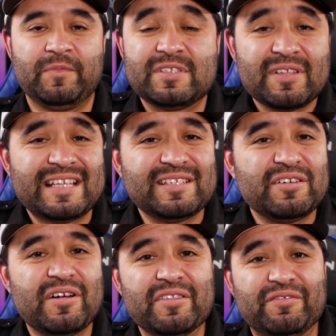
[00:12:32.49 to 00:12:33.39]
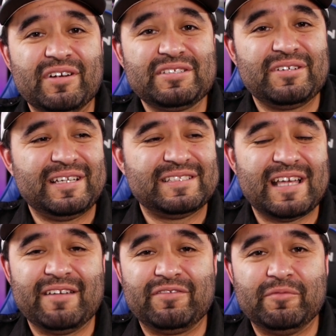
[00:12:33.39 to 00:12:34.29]
So that's a little on the frustrating
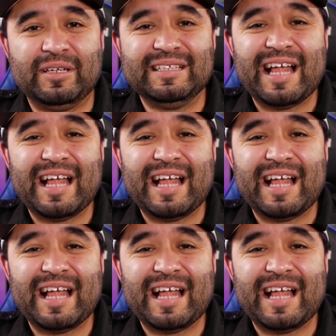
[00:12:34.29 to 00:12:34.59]
side for me.